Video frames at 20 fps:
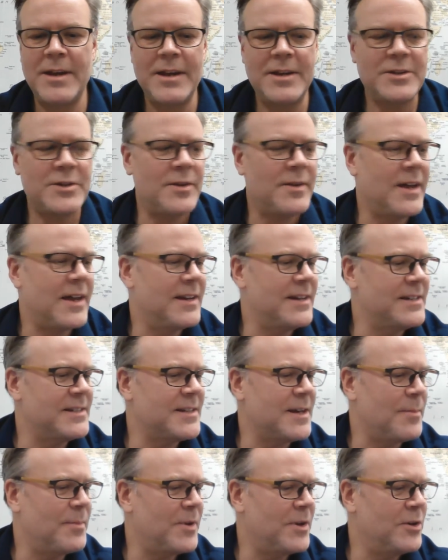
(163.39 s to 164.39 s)
So that is
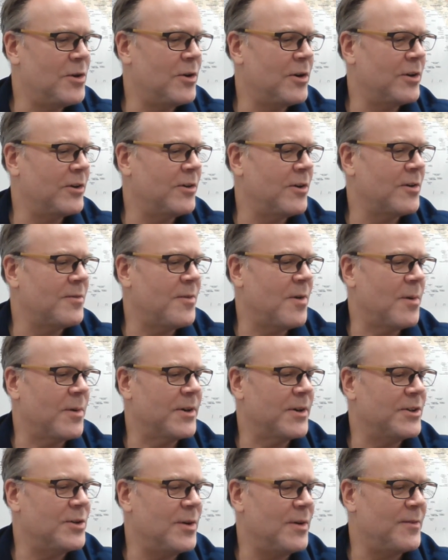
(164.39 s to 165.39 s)
something you can look
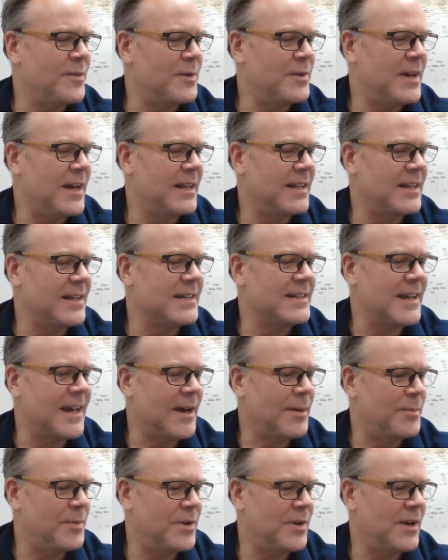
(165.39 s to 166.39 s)
forward to if you take the
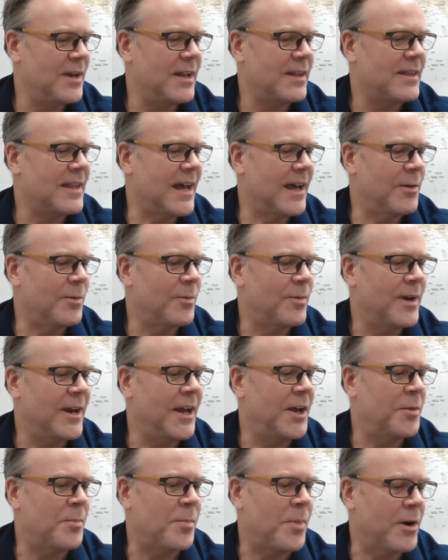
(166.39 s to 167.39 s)
exam to get that
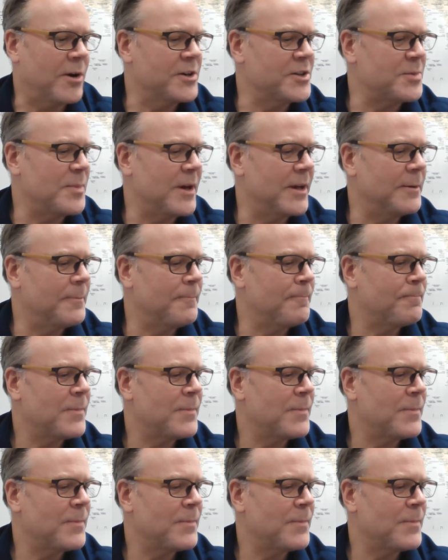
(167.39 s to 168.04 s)
reimbursement.